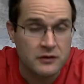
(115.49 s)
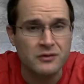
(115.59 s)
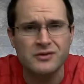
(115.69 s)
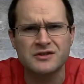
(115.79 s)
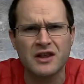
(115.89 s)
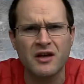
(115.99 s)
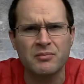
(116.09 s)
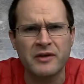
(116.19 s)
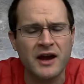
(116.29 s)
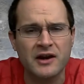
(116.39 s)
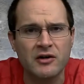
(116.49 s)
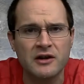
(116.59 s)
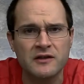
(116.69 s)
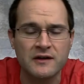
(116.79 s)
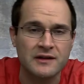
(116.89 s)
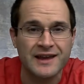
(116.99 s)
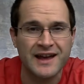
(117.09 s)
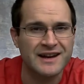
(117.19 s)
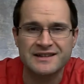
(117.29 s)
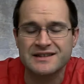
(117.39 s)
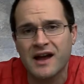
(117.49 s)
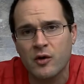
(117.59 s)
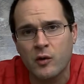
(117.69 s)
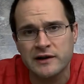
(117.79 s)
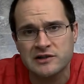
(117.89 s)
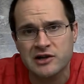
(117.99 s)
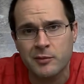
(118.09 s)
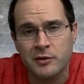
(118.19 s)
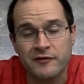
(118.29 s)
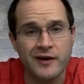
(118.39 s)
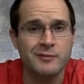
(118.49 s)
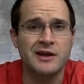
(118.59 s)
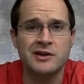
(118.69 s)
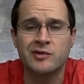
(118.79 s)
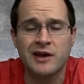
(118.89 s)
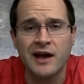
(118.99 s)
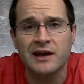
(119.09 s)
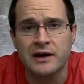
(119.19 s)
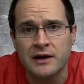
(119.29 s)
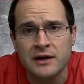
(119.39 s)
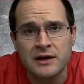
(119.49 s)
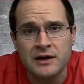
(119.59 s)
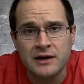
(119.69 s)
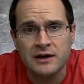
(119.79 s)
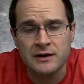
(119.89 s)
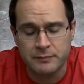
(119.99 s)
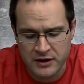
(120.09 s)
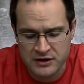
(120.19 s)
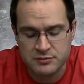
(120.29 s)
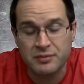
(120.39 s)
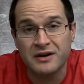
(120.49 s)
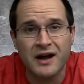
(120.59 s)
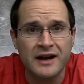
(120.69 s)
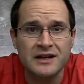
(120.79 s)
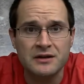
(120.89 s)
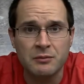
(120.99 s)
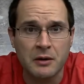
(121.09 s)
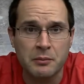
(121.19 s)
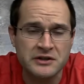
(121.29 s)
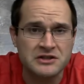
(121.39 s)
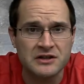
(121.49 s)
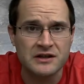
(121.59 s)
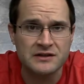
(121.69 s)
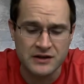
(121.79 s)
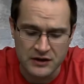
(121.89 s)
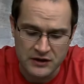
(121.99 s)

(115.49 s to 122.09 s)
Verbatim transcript: Don't use a thumbtack or anything like that. It's not quite sharp enough. I mean, you can in a pinch, but I need to make a bunch of these.